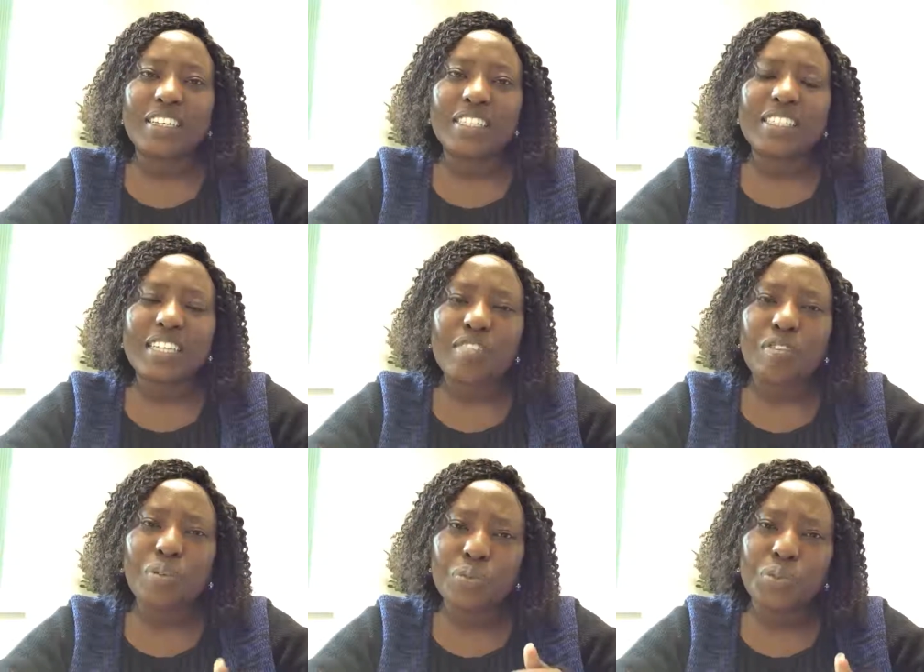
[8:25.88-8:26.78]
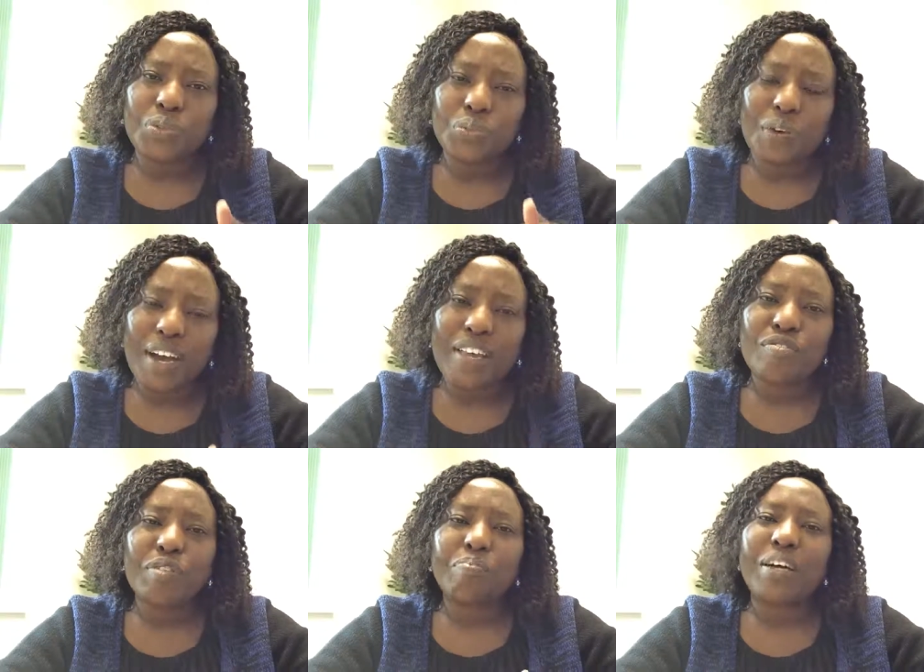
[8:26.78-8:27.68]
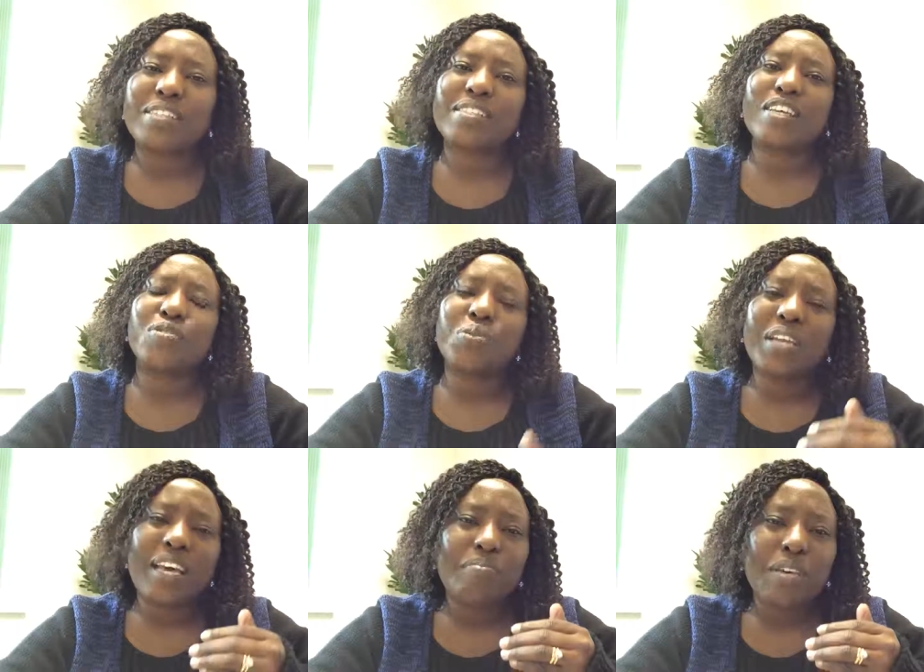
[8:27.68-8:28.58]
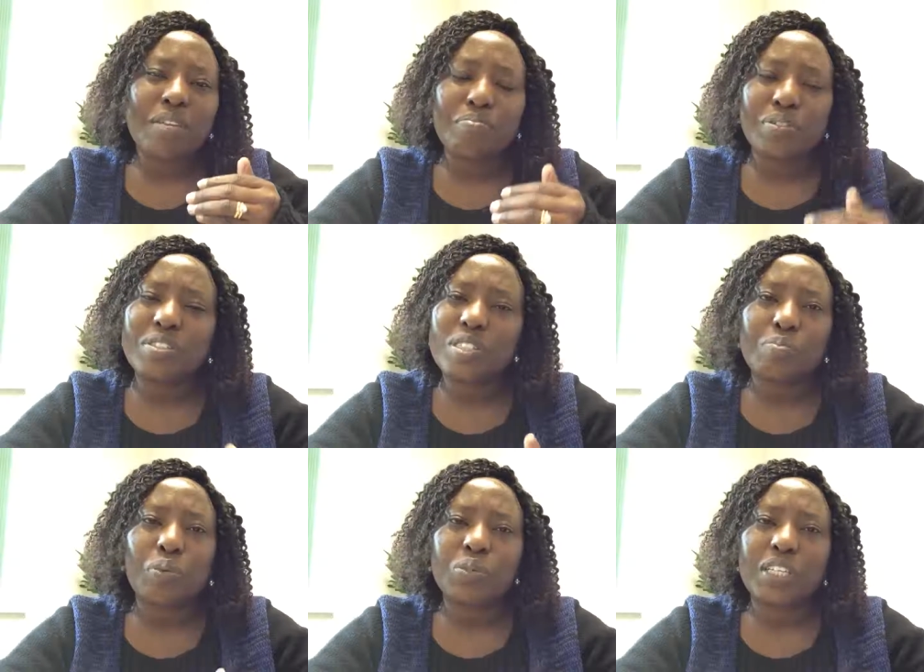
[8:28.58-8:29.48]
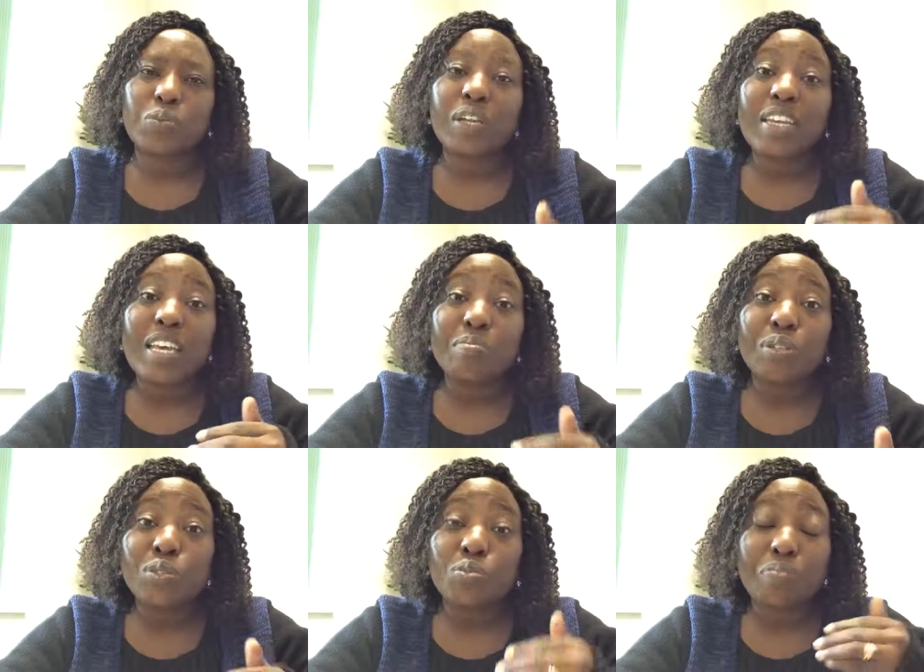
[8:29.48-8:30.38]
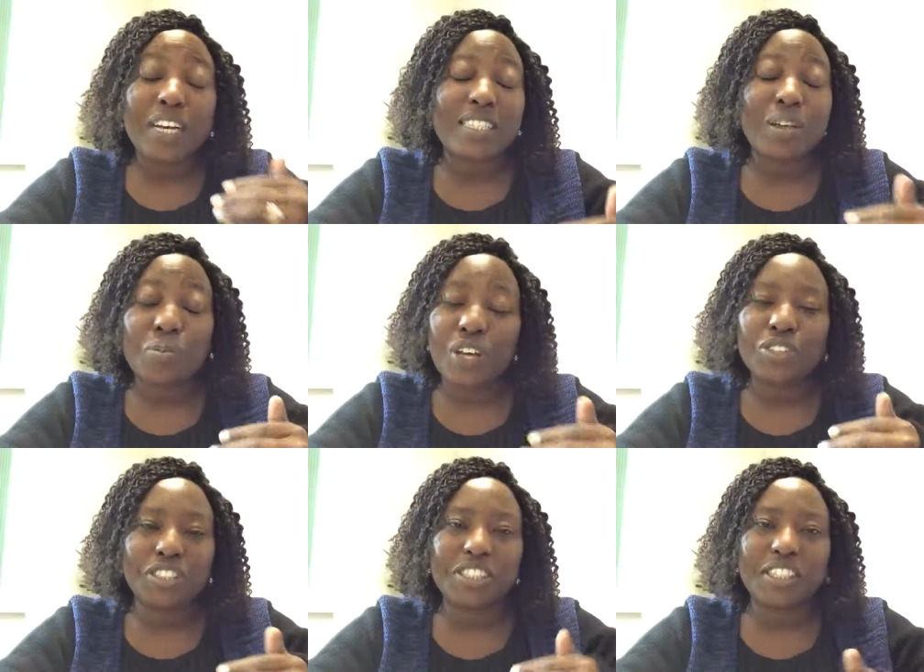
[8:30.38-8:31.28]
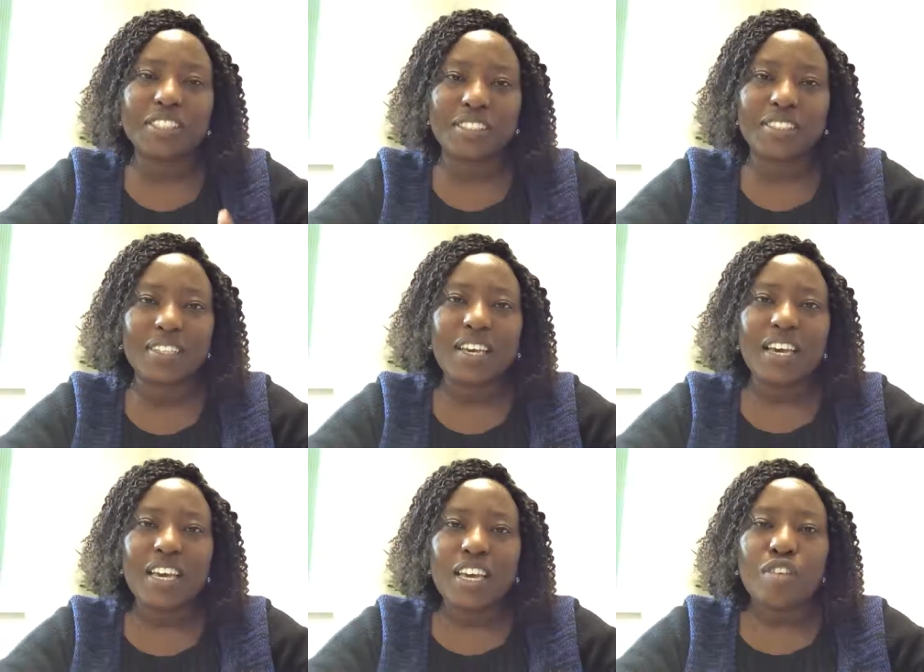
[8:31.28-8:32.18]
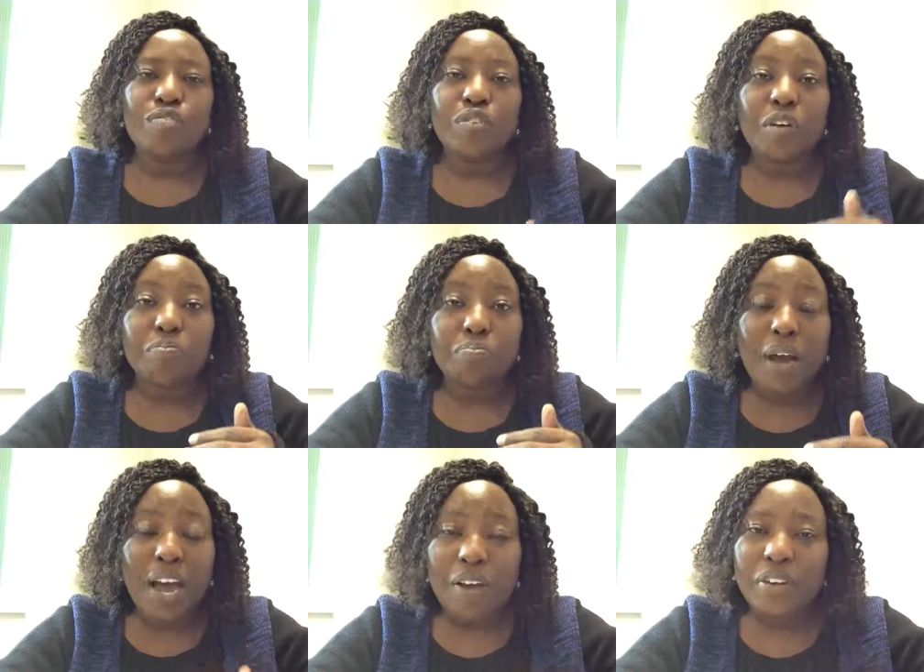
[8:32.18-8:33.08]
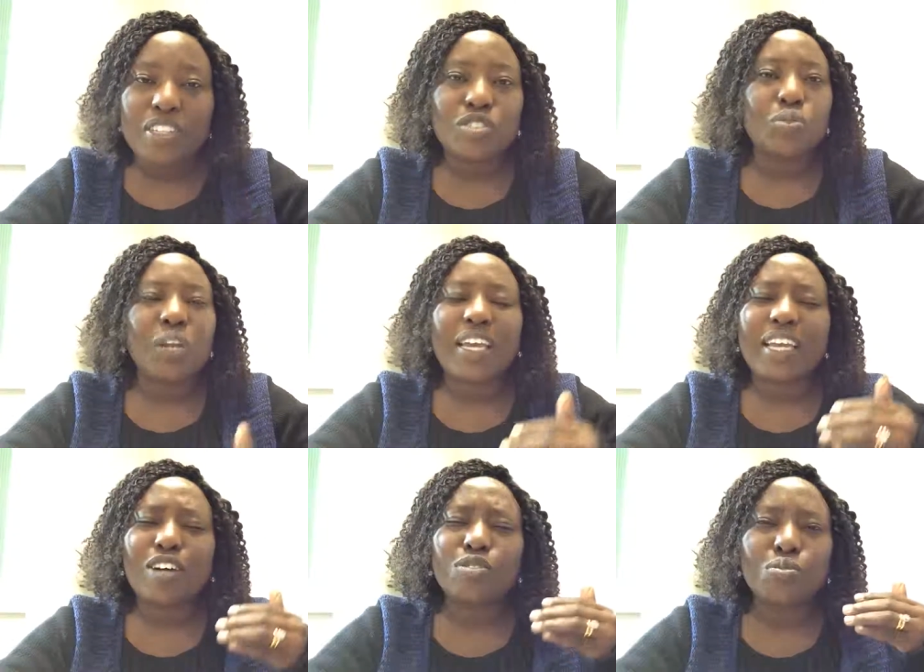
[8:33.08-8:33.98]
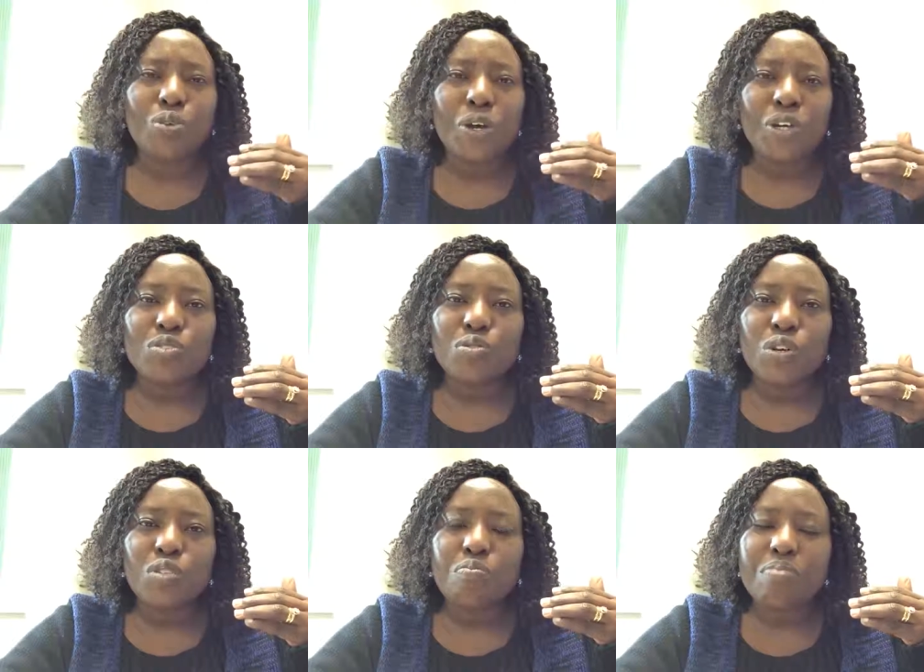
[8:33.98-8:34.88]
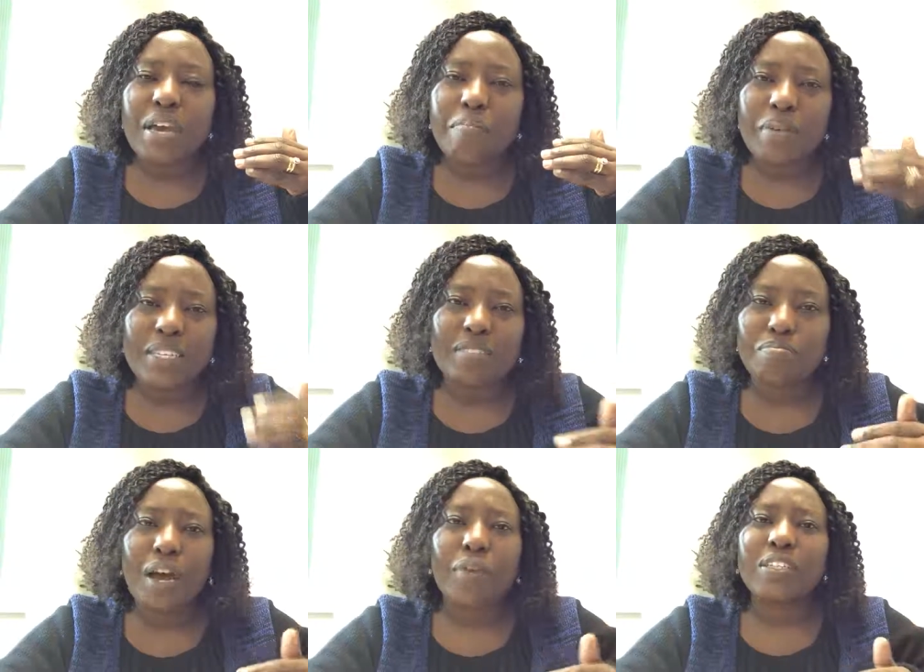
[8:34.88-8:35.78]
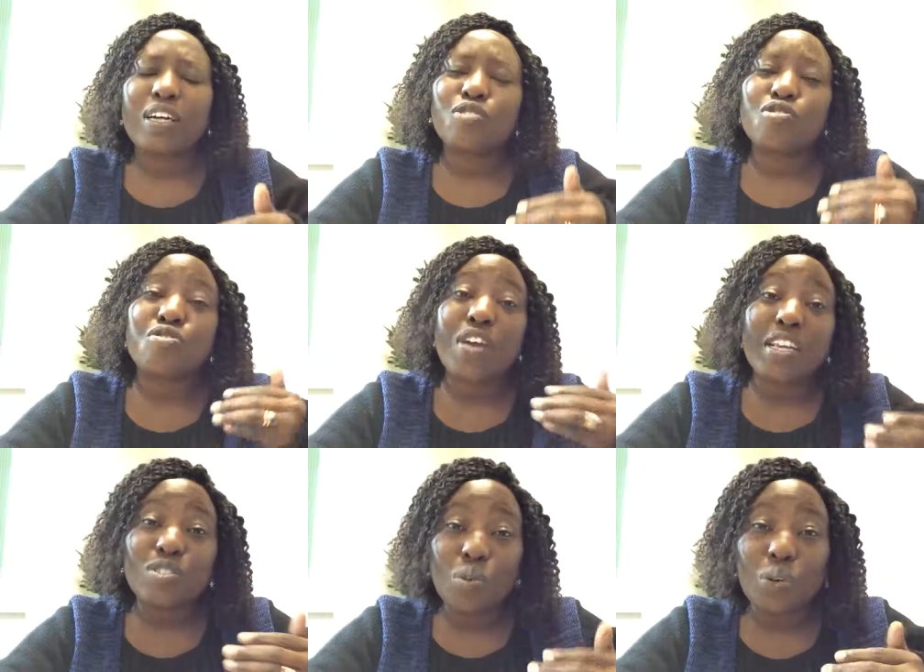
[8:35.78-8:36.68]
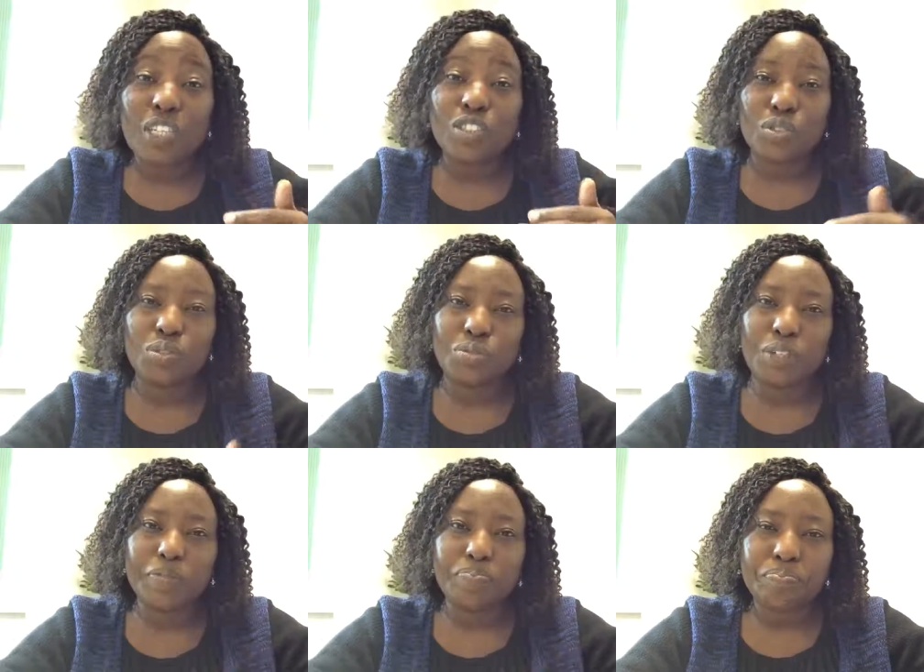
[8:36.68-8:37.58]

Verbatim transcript: Discover who you are. If you're a pastor, you will learn many principles that will enable you to pastor without tears. If you're a parent, you learn how to, to, to be a better parent, how to raise godly children